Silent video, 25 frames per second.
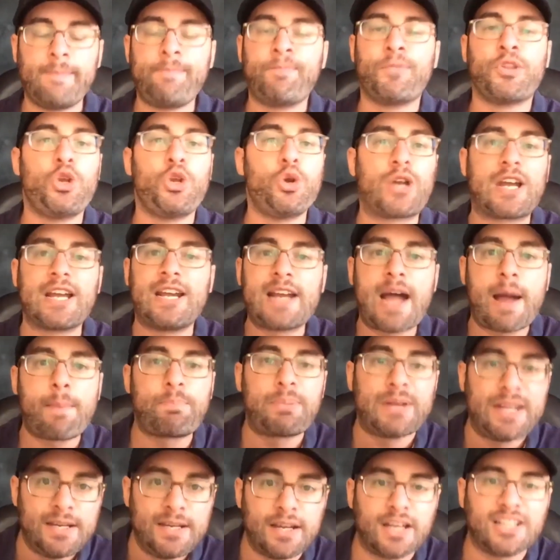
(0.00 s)
You cannot
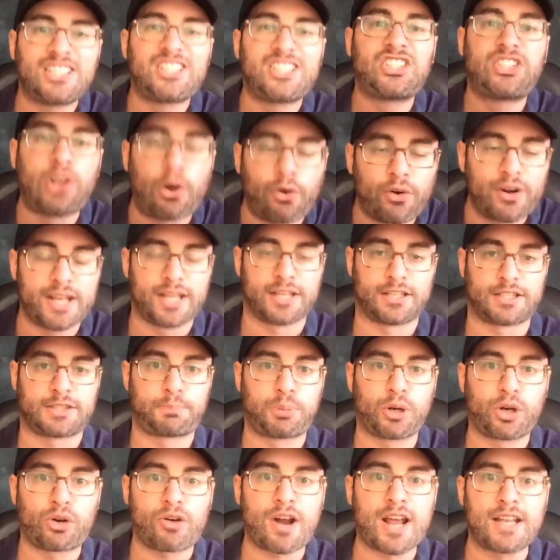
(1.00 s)
be a serious
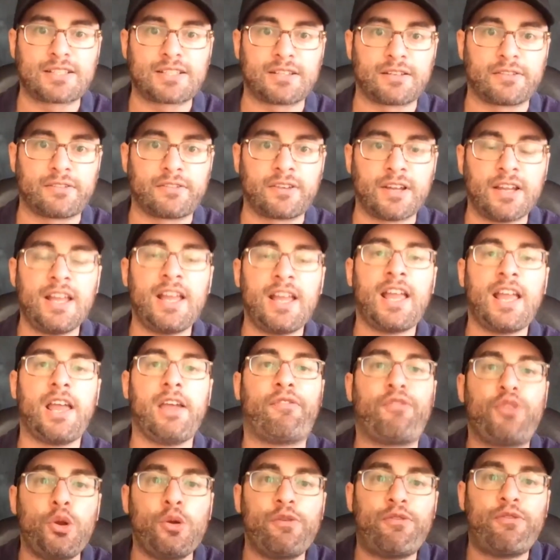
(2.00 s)
progressive
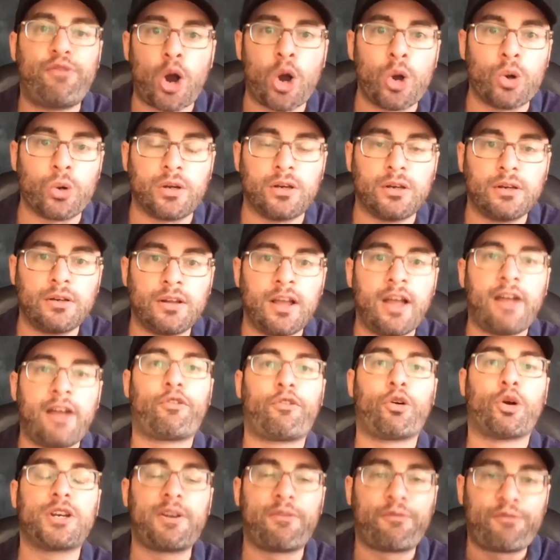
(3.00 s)
if you vote
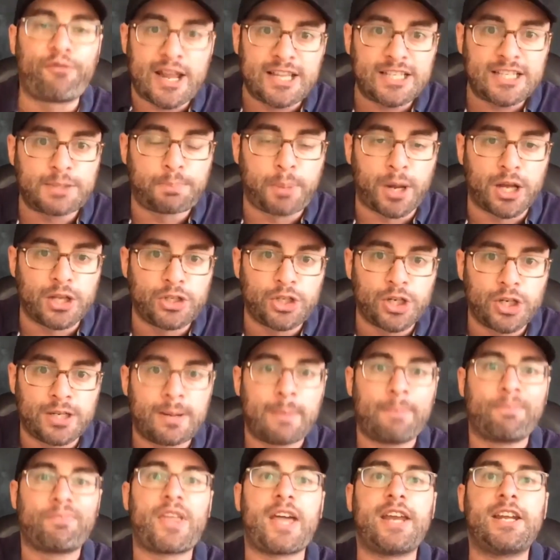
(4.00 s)
for a defense budget
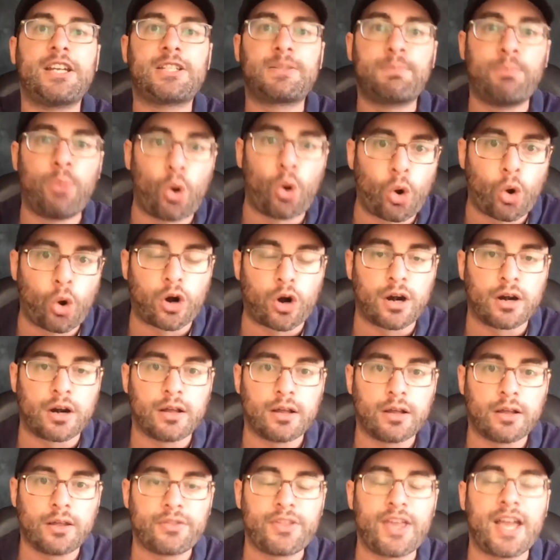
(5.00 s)
that is more
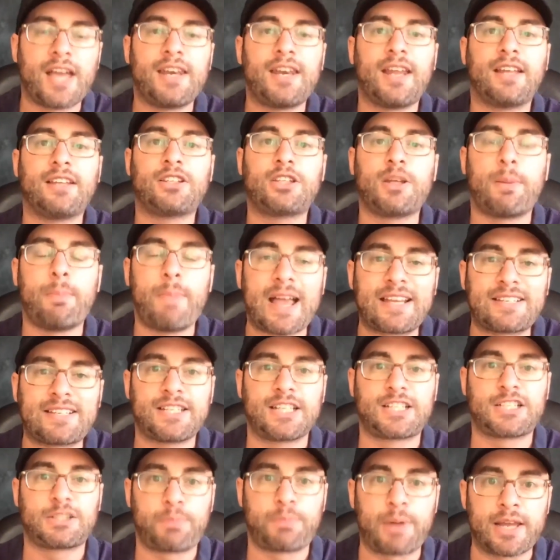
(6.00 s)
than
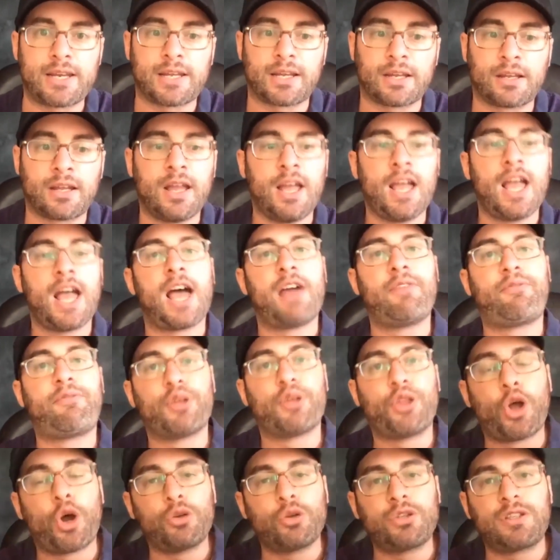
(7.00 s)
domestic spending. And for
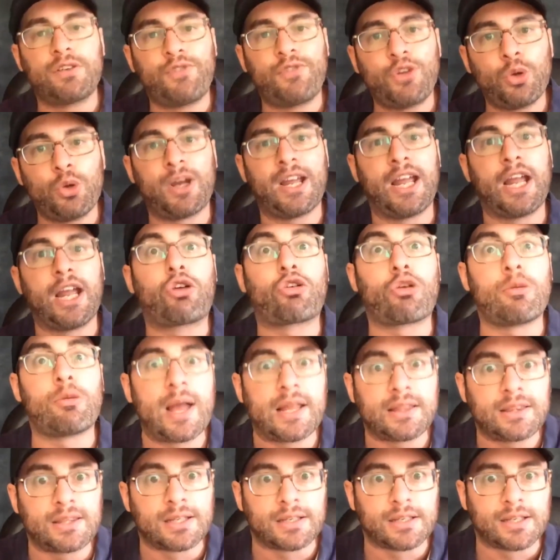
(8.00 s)
those of you
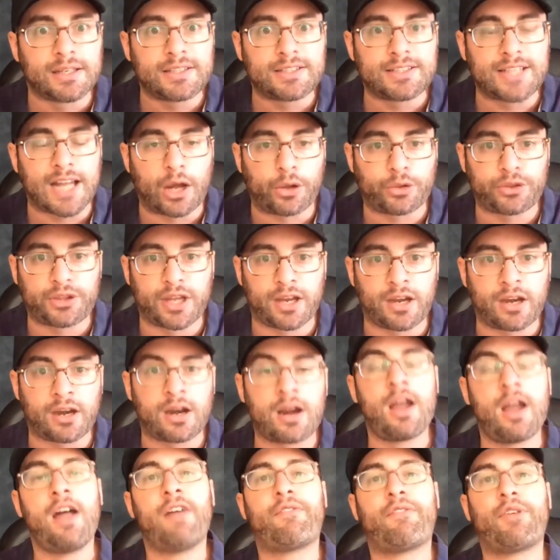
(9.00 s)
incrementalists out there,
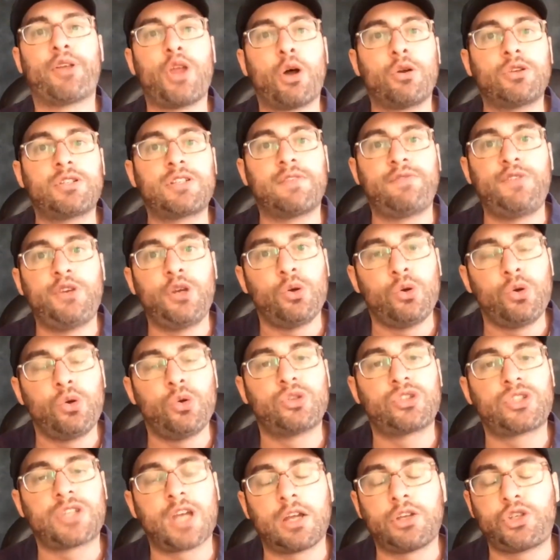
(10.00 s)
for those of you who
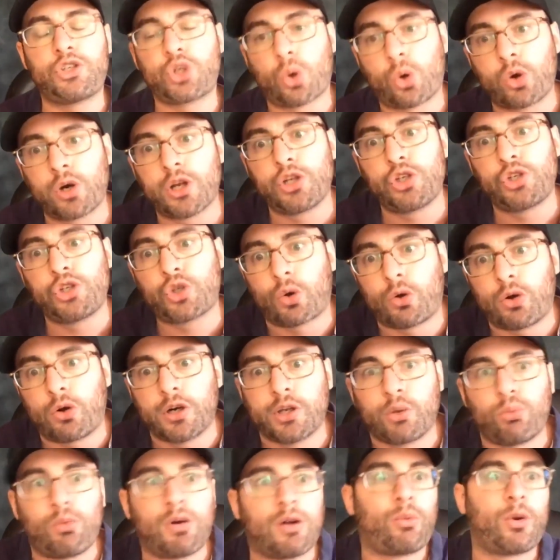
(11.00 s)
say, Jordan,
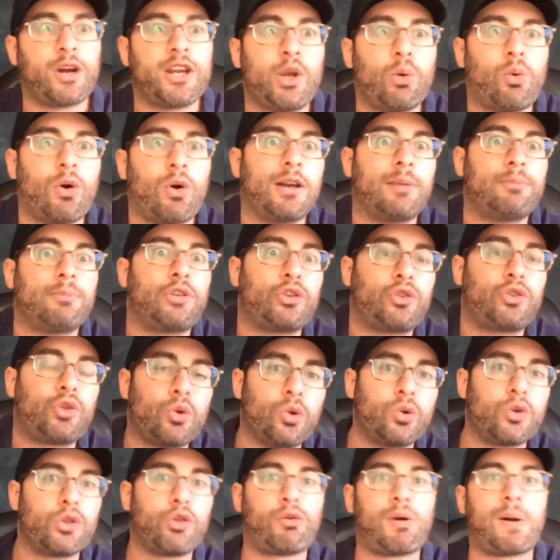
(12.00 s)
Jordan, well, what do you want him to
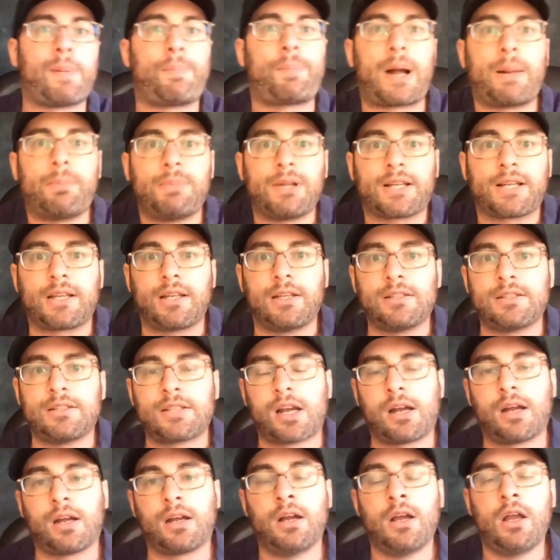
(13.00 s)
do? The Republicans
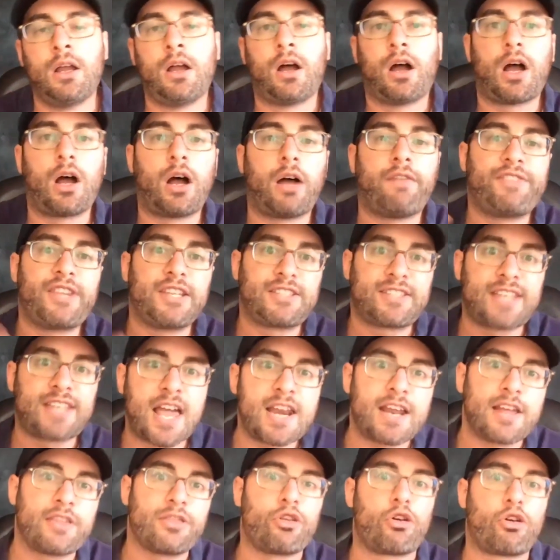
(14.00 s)
are... of the
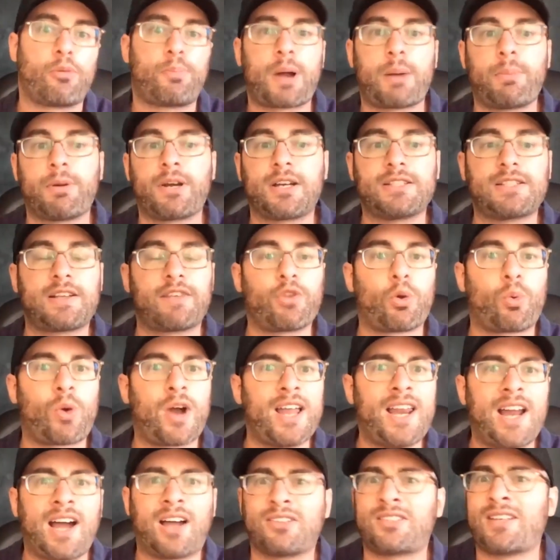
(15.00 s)
Senate and the Republicans have the
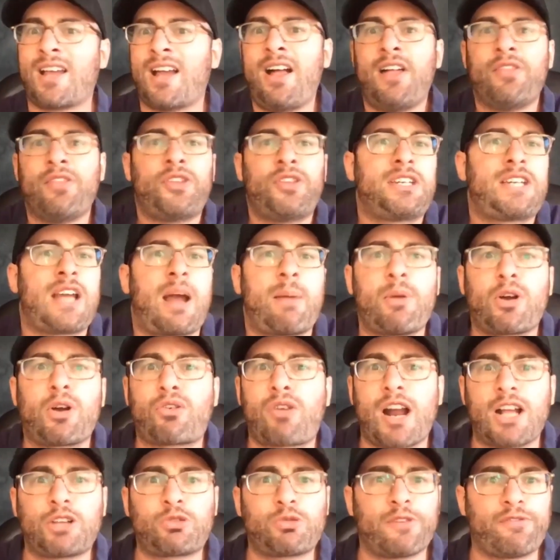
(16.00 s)
White House. The
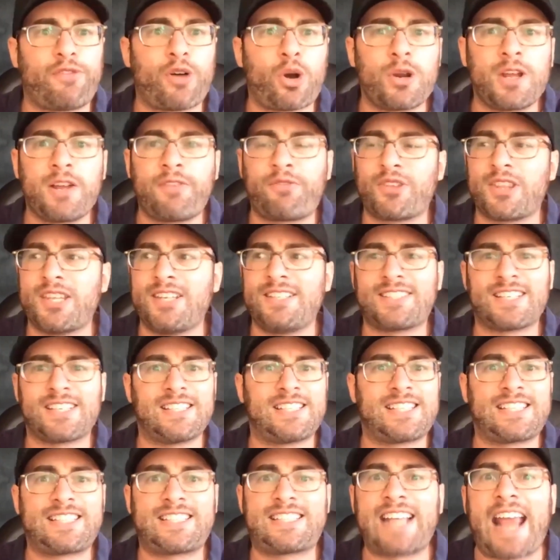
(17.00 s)
Democrats were voting for these
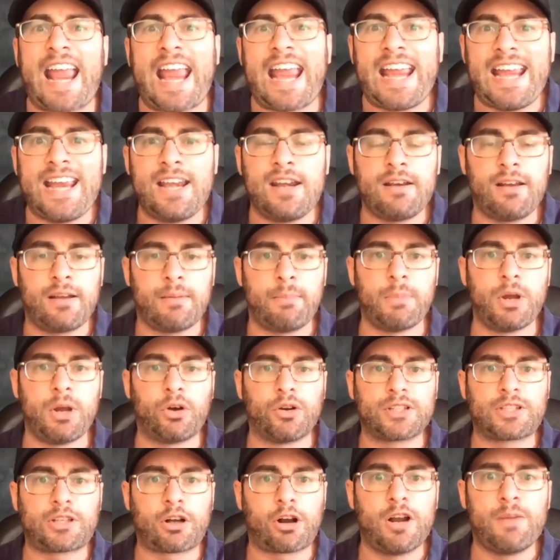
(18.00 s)
insane
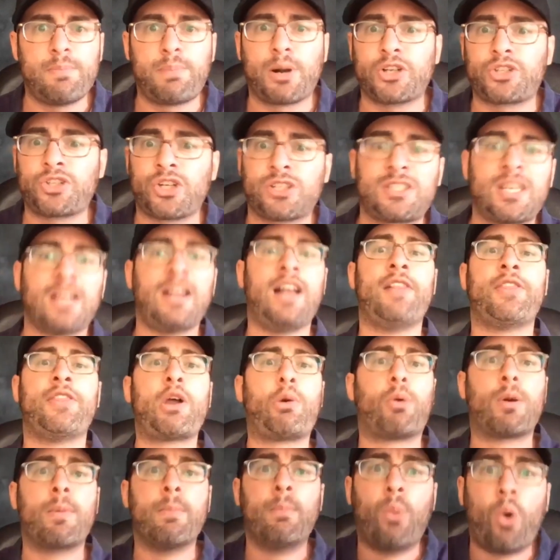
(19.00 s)
military budgets that
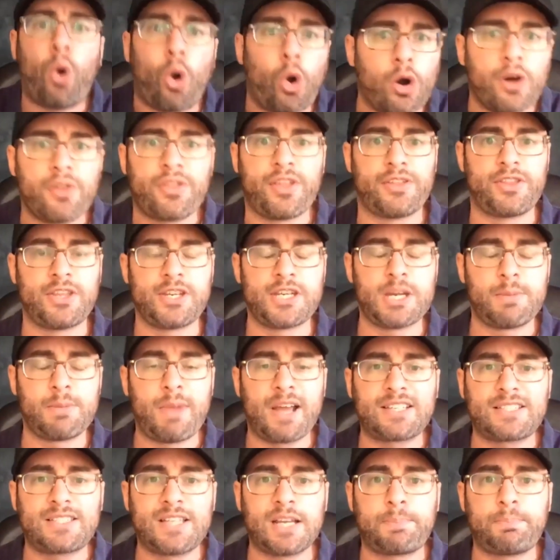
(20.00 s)
were more than the
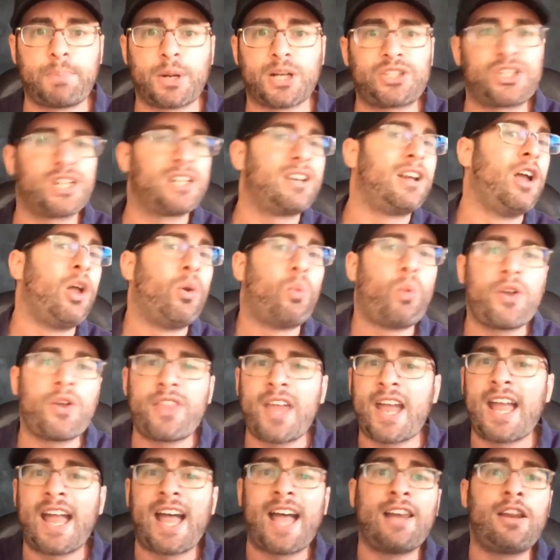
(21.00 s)
domestic budget when
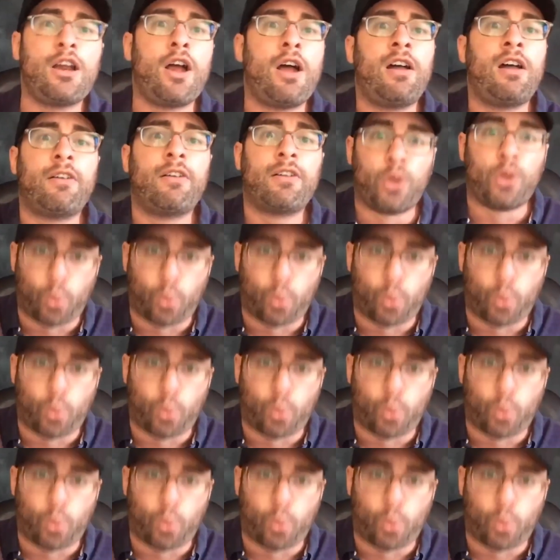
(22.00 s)
they had the